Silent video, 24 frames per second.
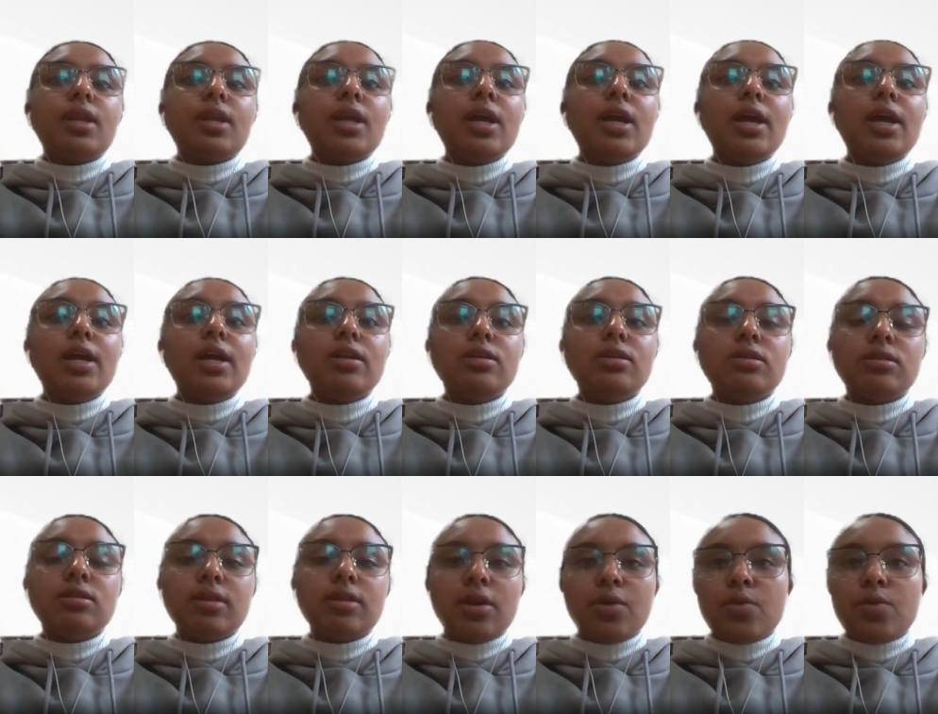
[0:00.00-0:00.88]

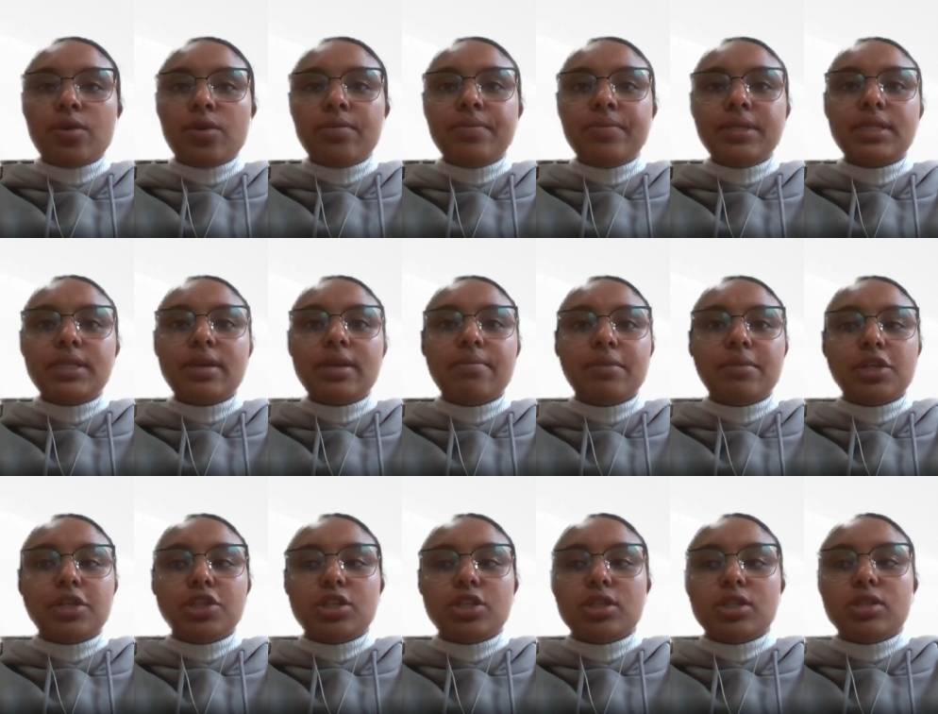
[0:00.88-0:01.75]
And there will be
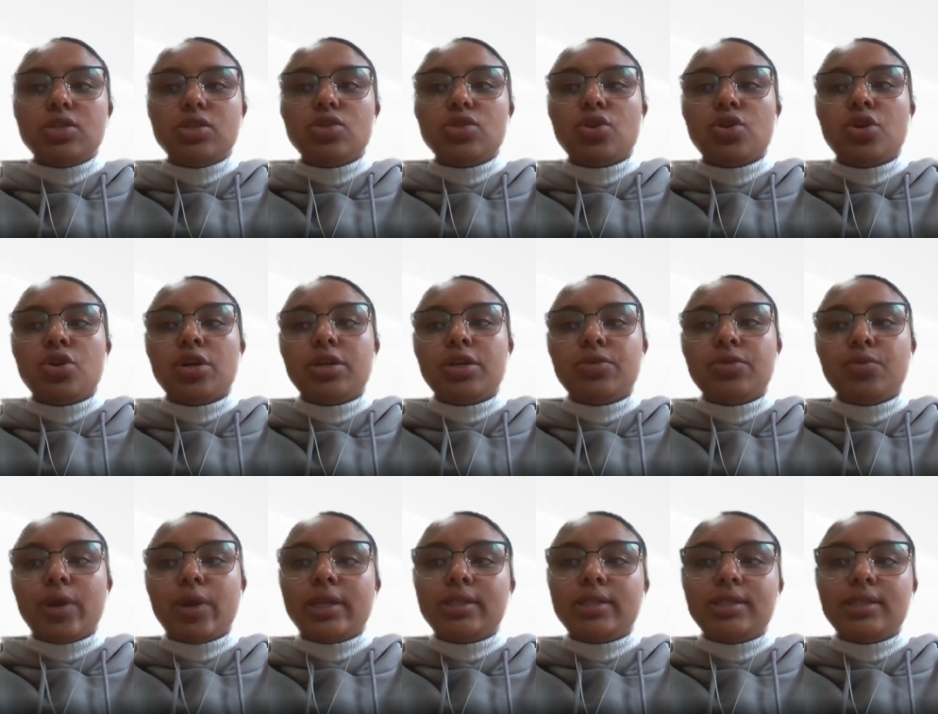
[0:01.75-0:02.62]
submissions on
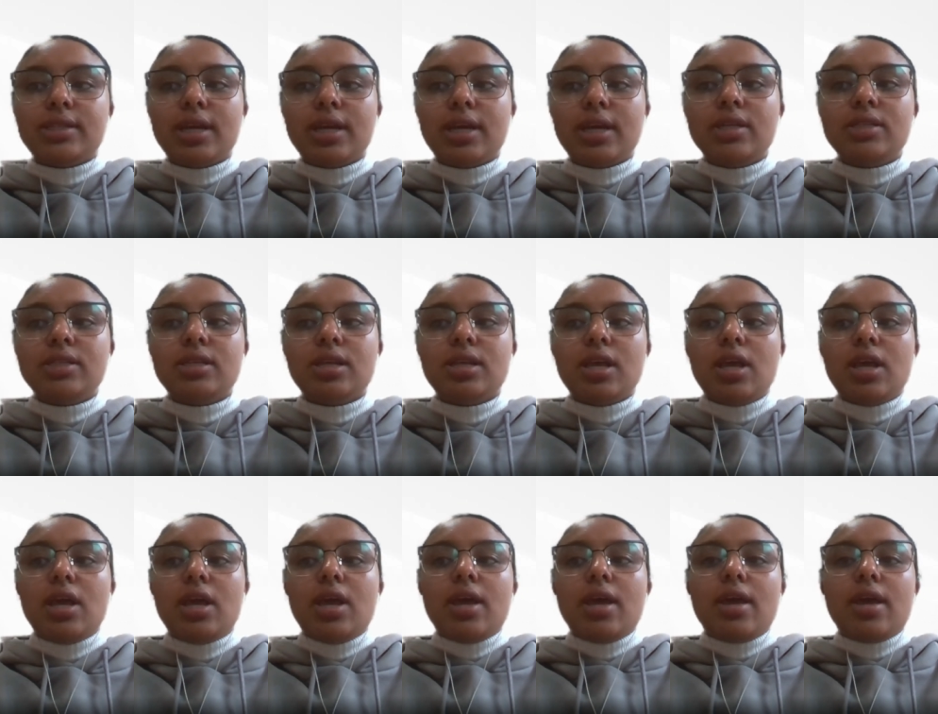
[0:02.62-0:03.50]
Wednesdays
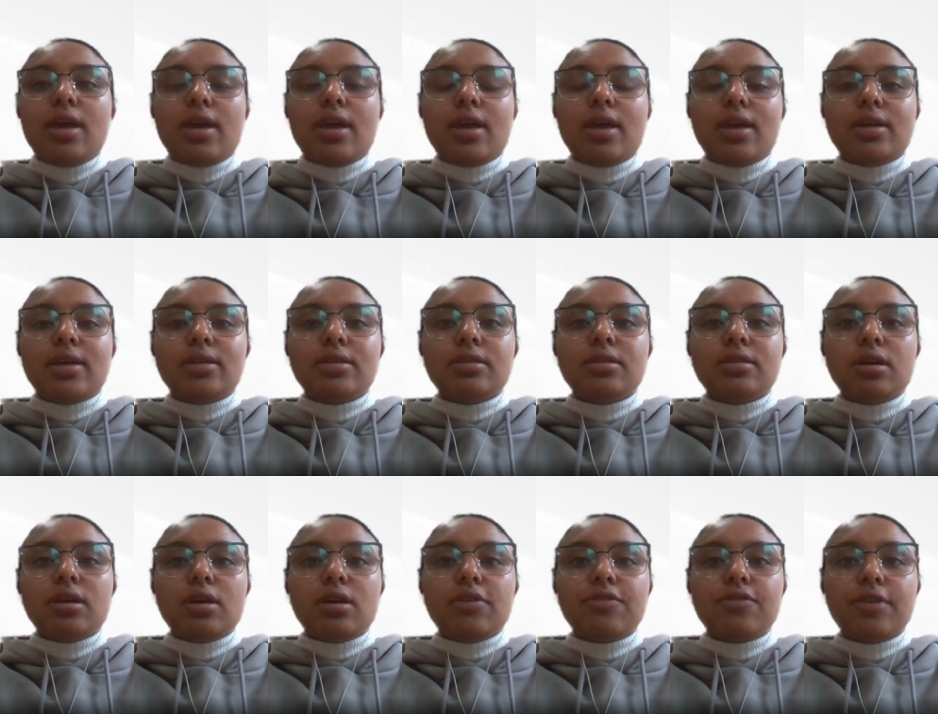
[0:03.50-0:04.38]
and
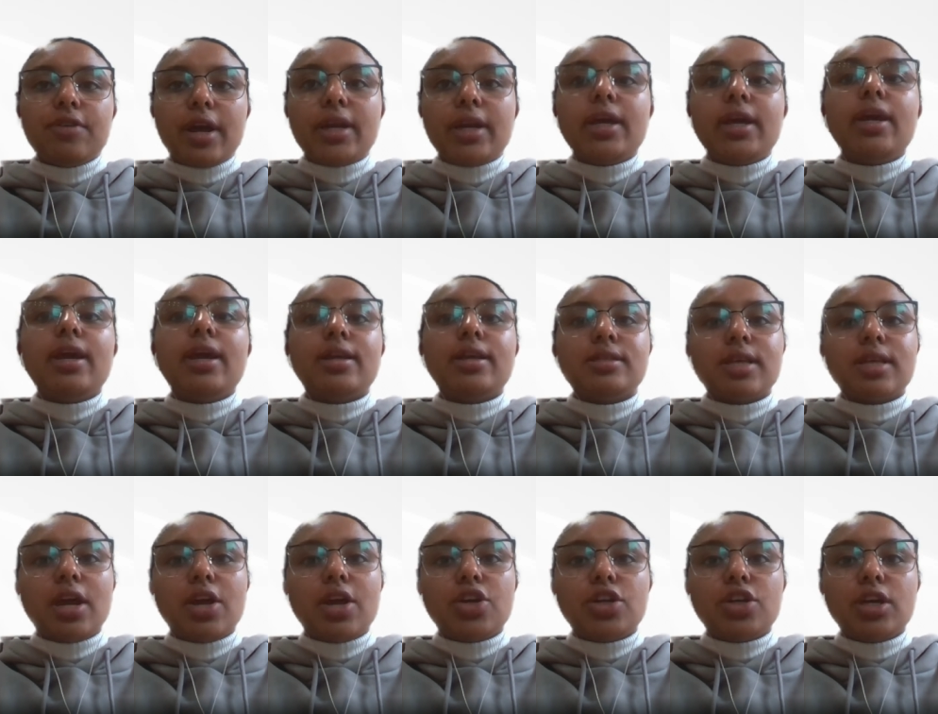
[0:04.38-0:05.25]
uh, Friday and
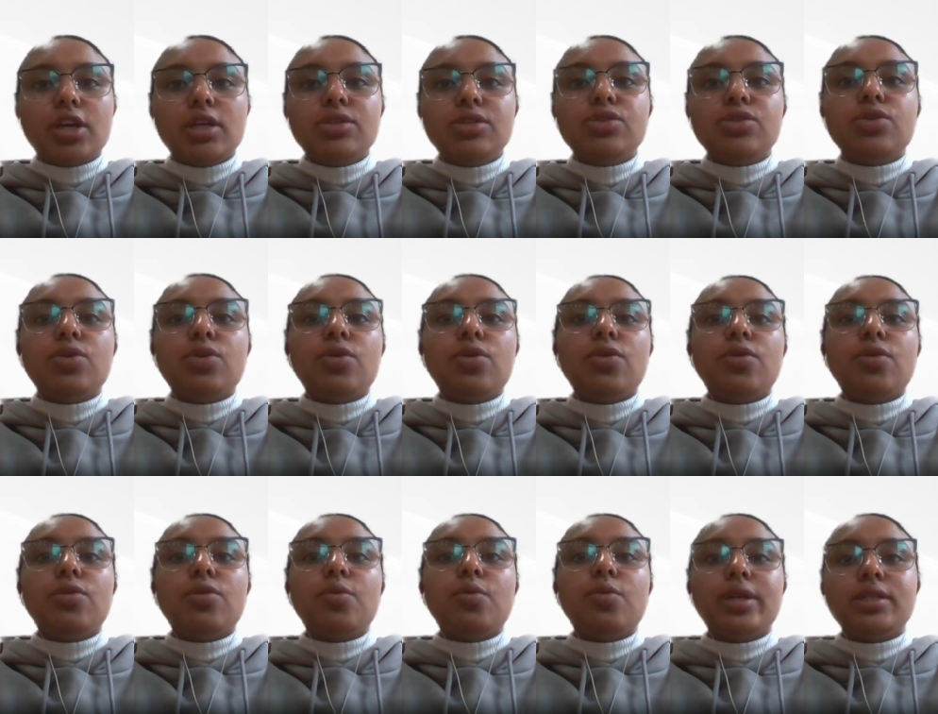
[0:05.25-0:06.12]
Saturday.
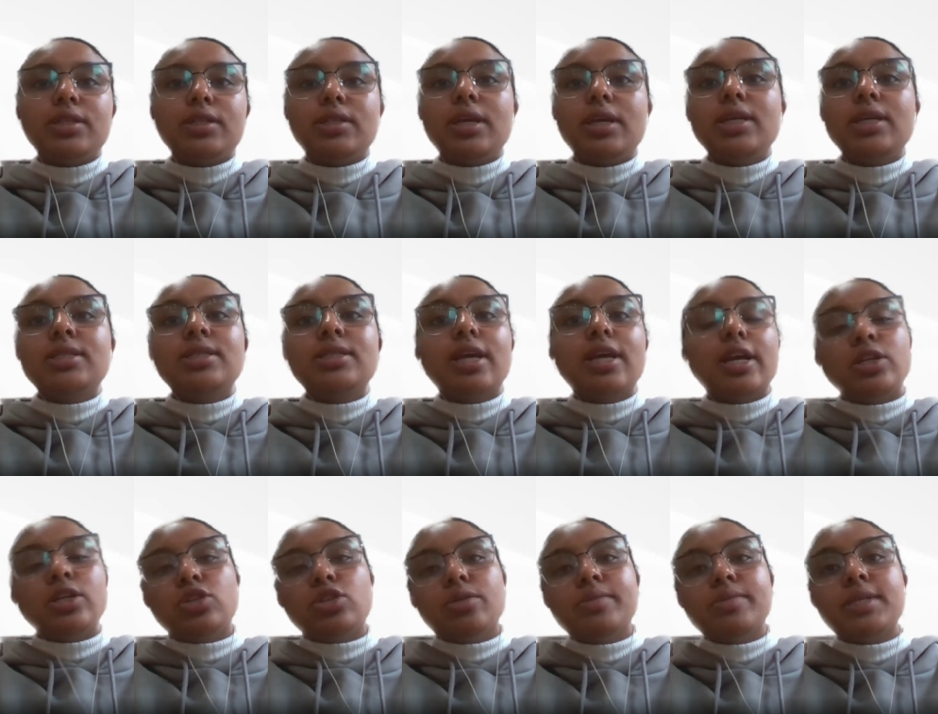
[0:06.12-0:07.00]
So Wednesday is the
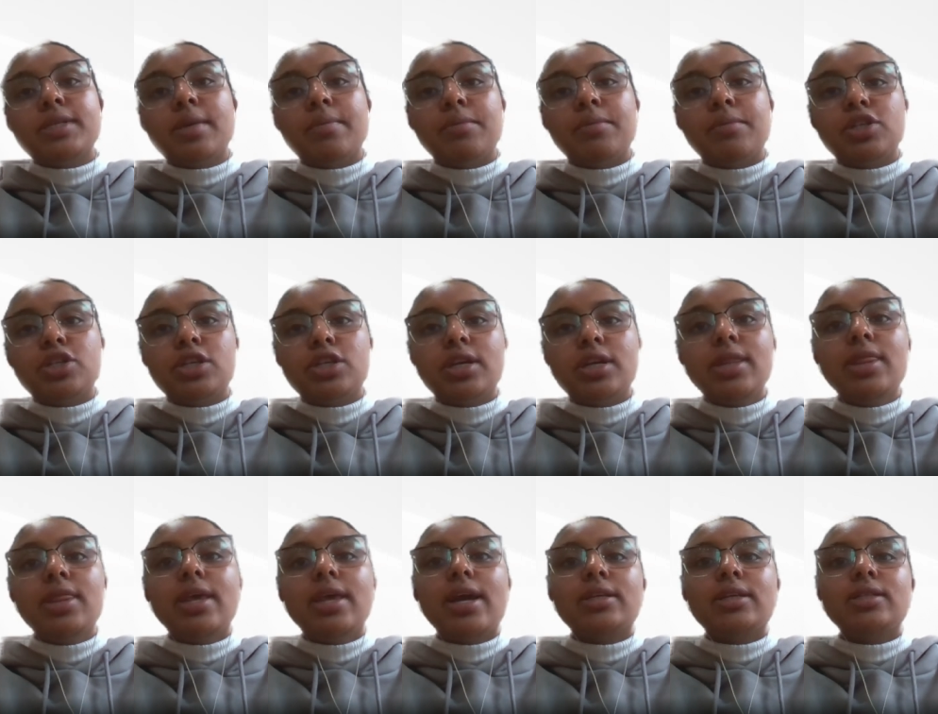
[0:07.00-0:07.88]
interim
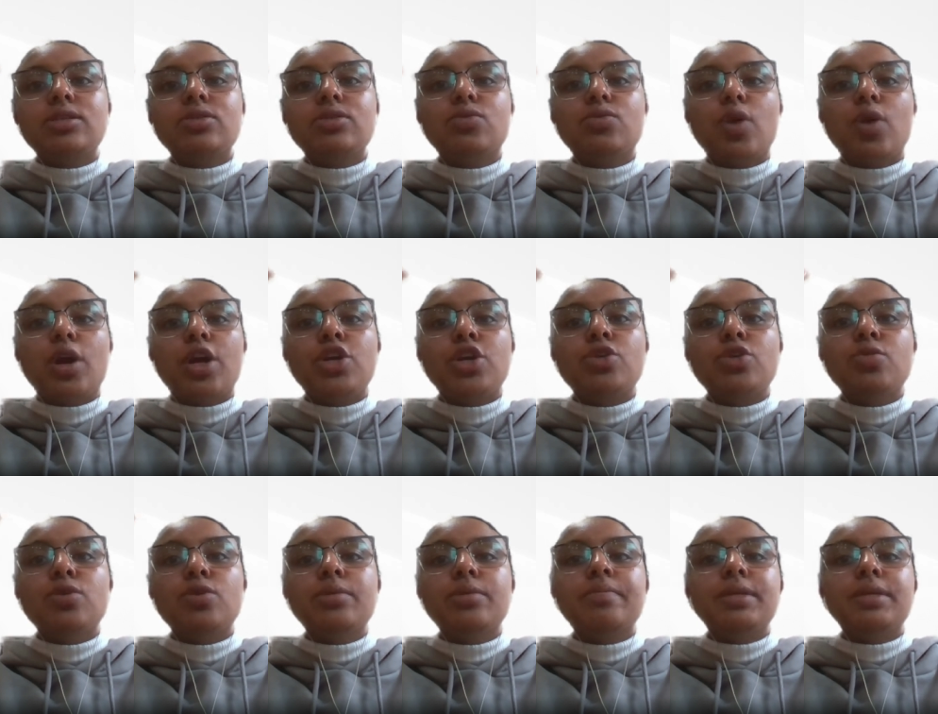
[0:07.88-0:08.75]
submission. That's where
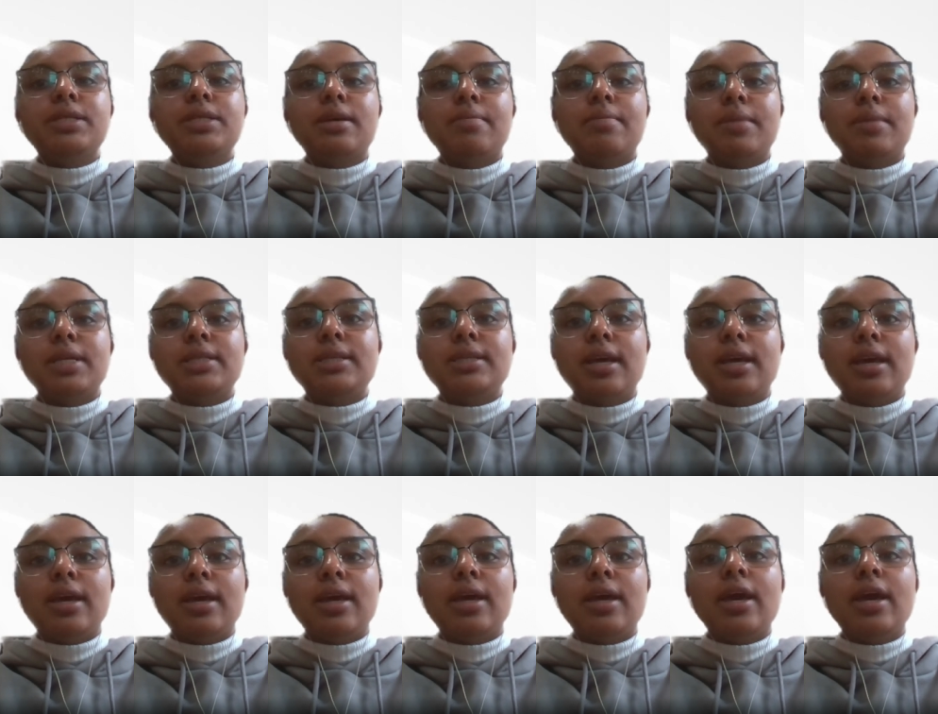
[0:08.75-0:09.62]
you will be
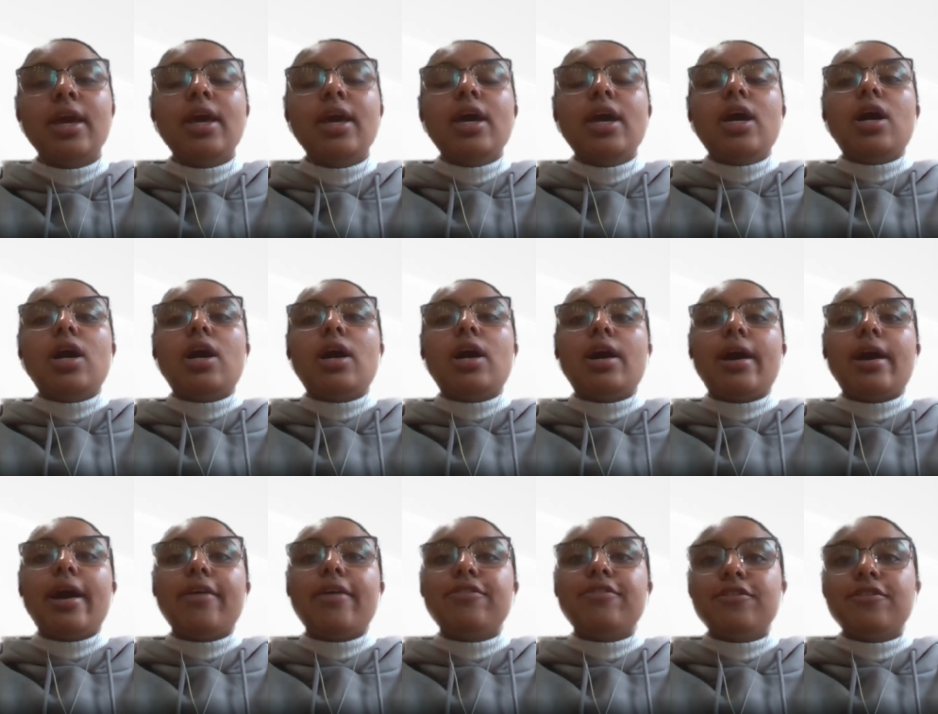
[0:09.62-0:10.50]
submitting uh,
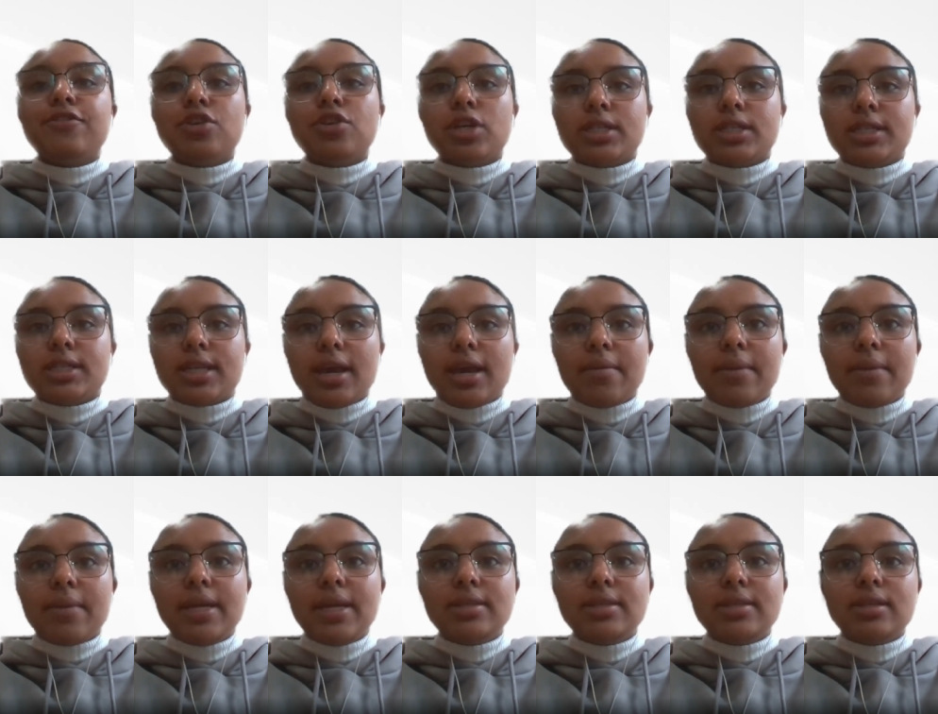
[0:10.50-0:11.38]
half of your
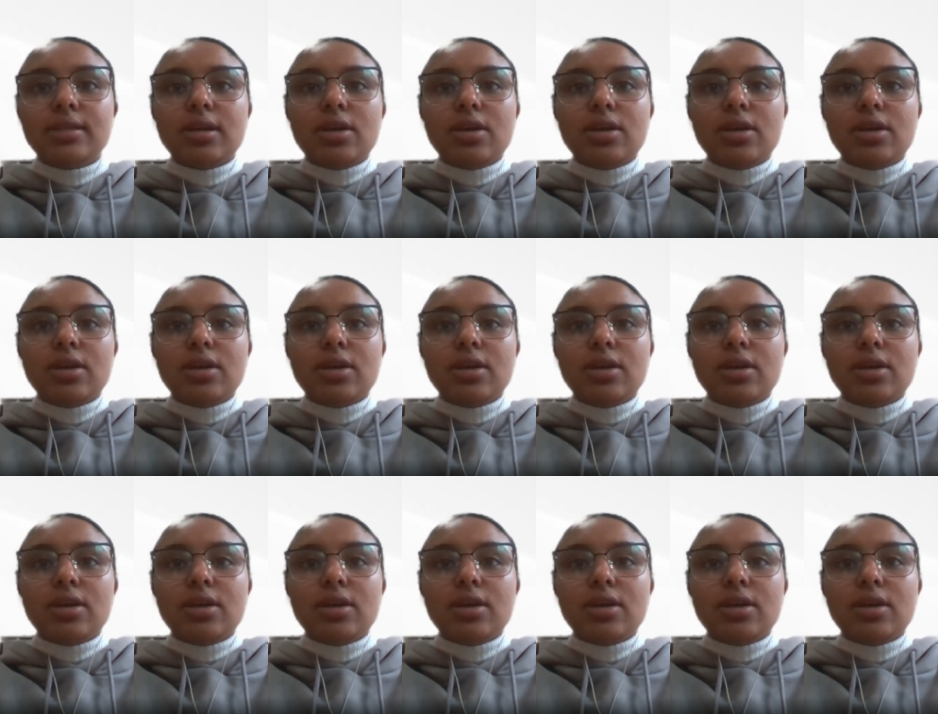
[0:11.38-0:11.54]
assignment